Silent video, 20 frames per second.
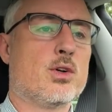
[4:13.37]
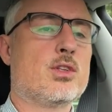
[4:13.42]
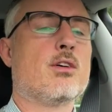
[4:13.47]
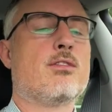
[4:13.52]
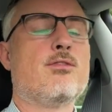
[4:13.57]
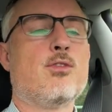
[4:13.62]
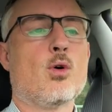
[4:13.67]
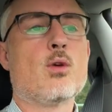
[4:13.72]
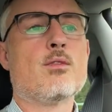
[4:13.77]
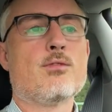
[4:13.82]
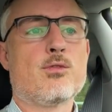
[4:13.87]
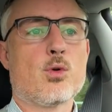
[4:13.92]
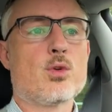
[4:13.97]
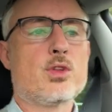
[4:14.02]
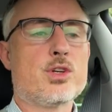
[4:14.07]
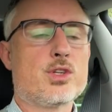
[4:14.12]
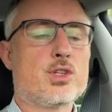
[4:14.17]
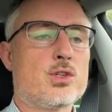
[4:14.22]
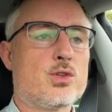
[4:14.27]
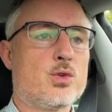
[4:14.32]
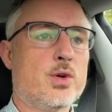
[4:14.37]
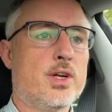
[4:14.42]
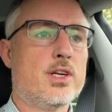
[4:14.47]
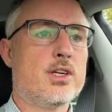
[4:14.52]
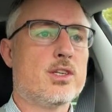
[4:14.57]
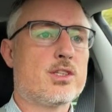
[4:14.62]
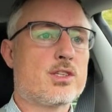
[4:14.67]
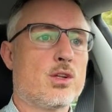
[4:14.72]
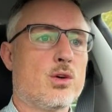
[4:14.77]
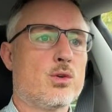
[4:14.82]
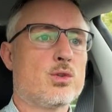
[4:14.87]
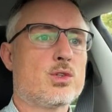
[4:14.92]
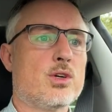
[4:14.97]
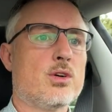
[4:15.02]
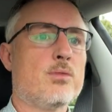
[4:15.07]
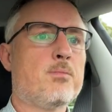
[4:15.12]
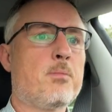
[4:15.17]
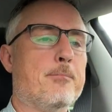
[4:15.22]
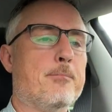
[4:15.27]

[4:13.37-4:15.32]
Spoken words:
form for this treaty disclosure.